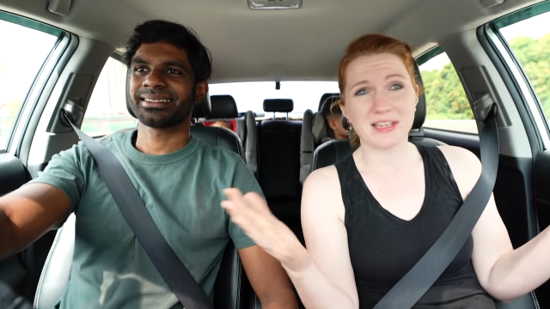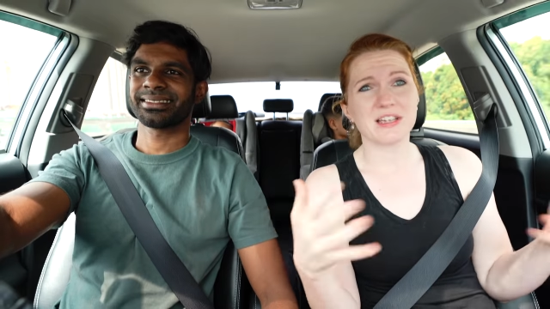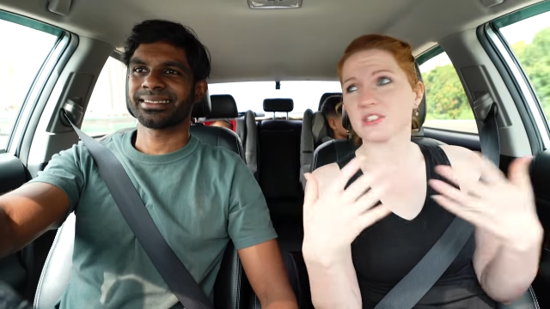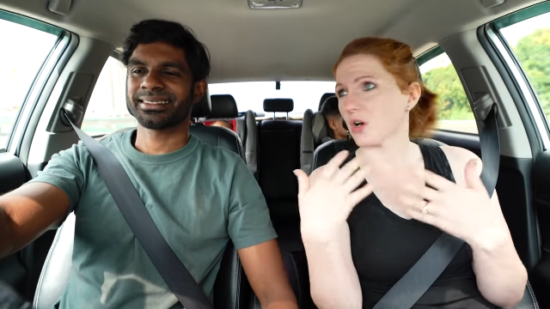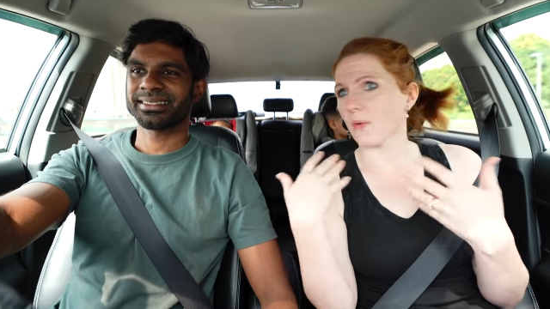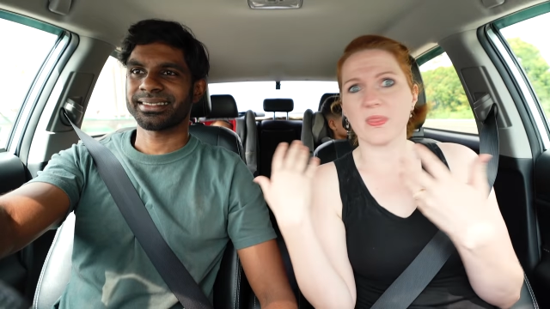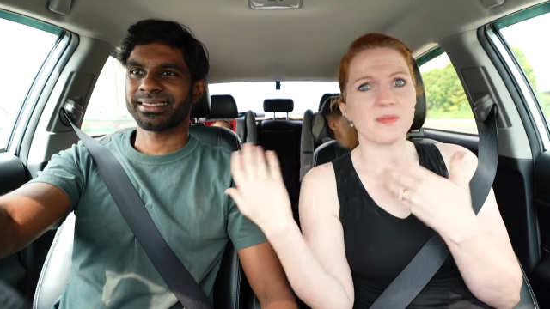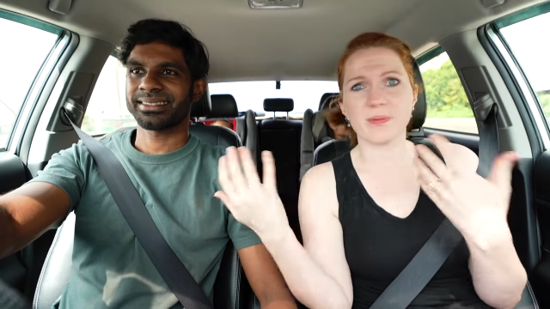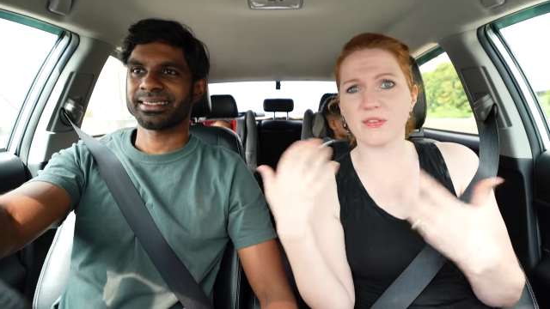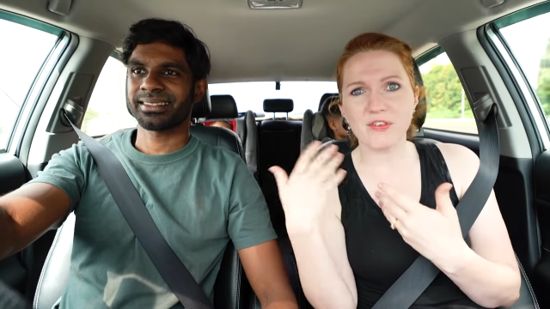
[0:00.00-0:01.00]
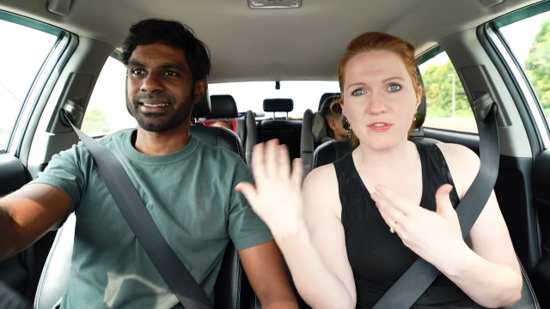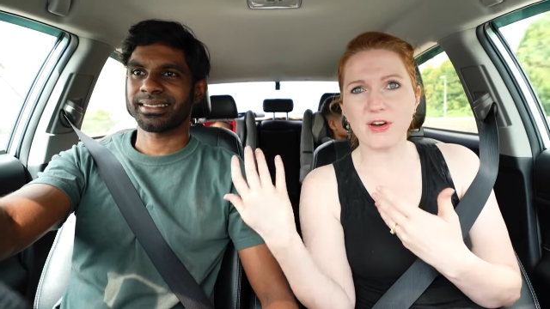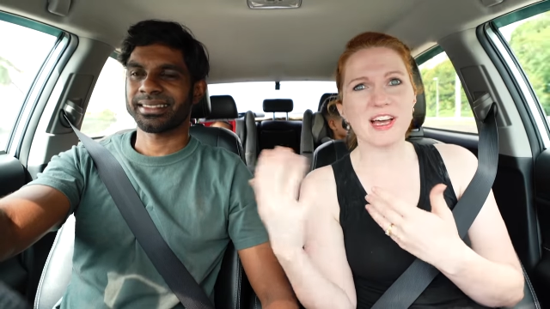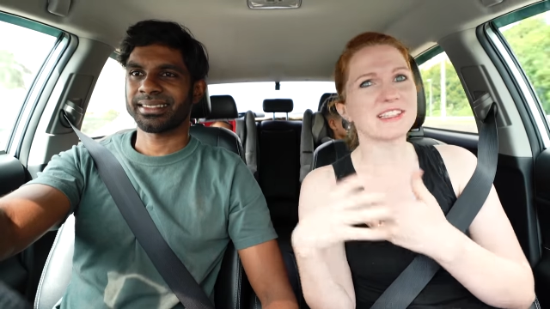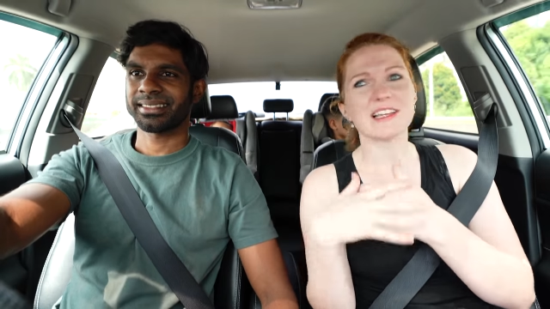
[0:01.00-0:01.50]
Speaker 1: So, perfect for
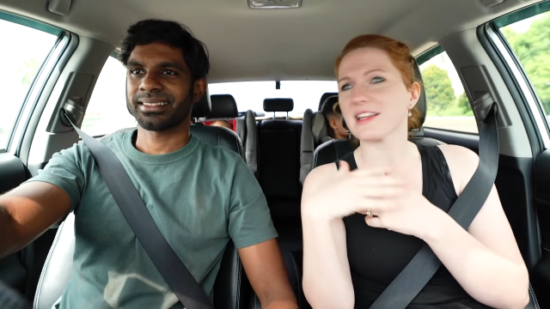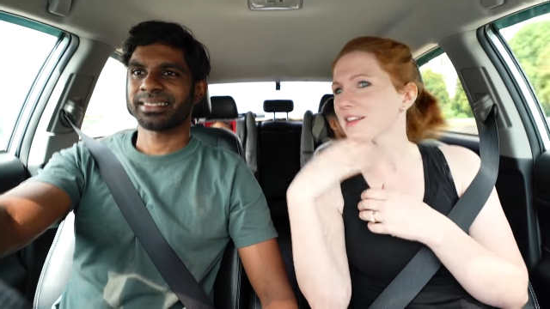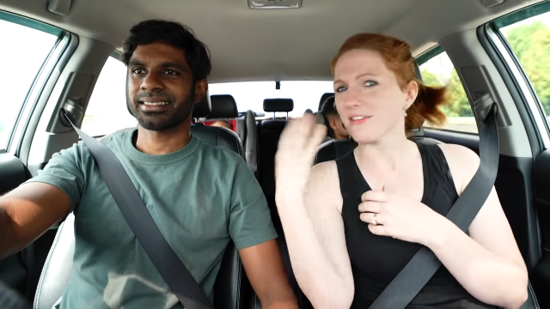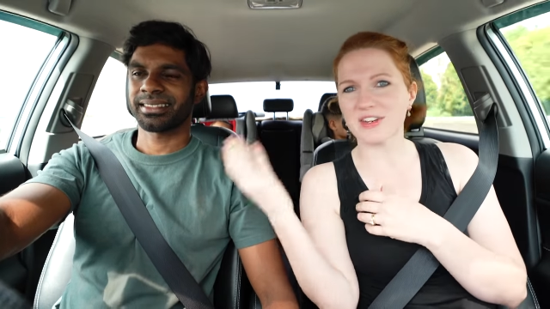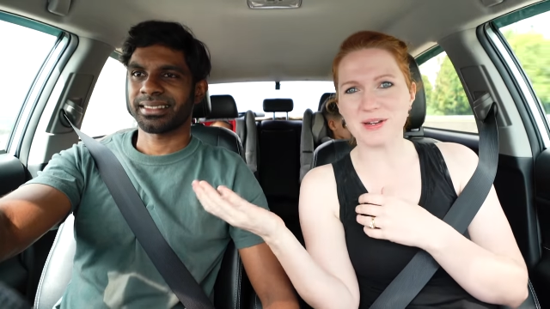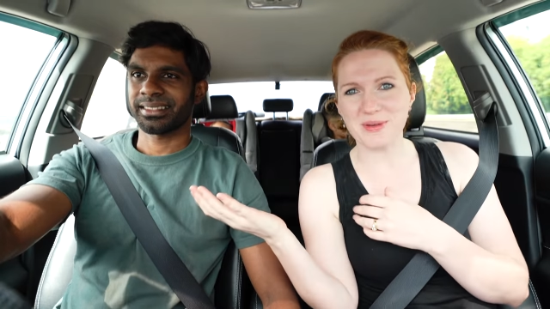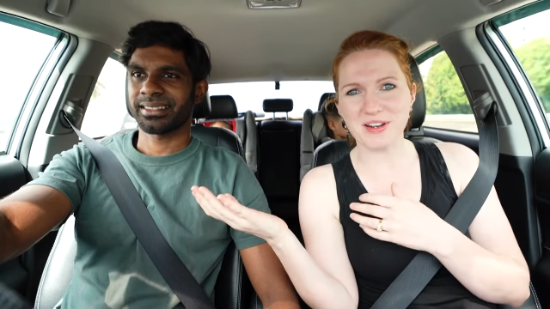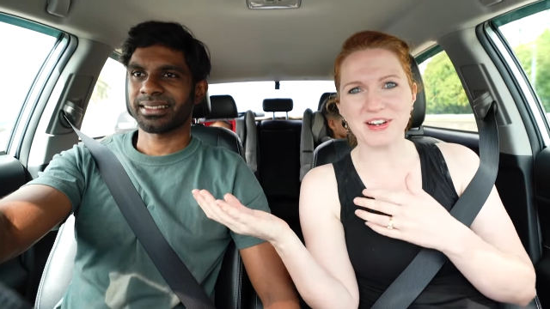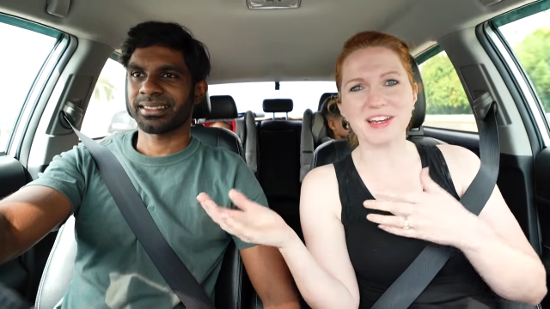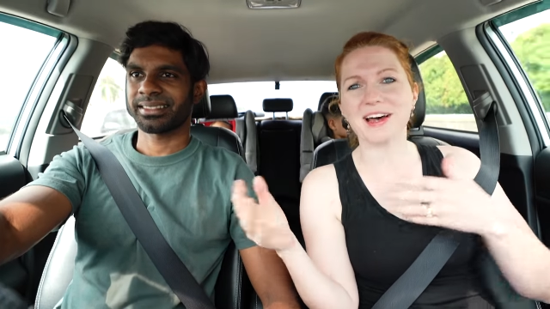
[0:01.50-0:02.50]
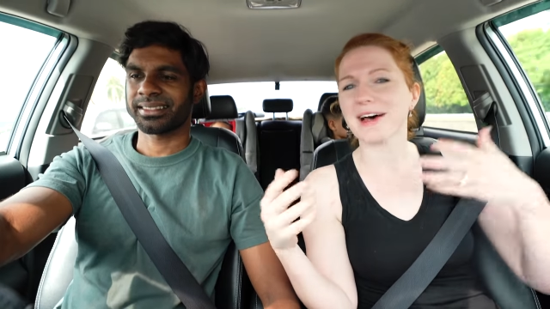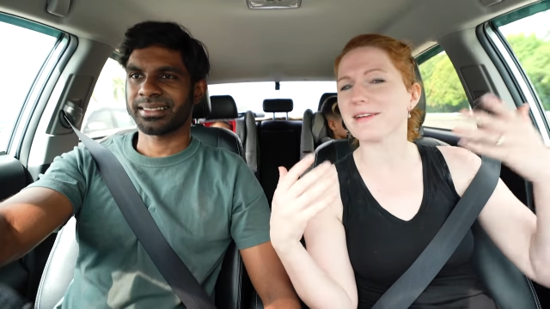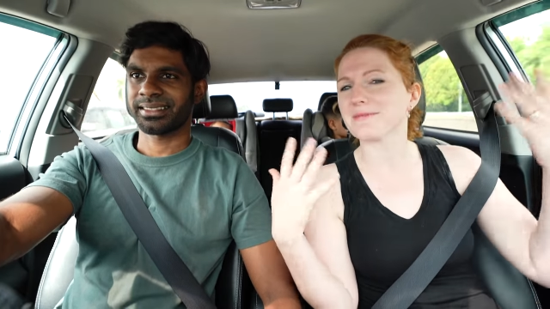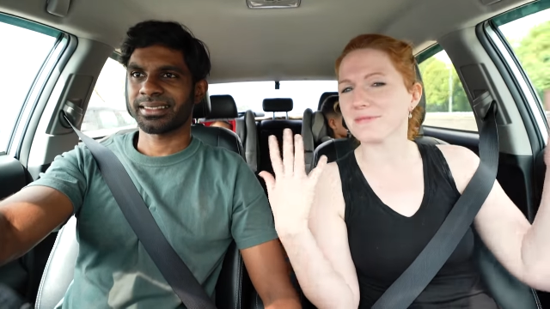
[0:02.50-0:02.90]
us living in America.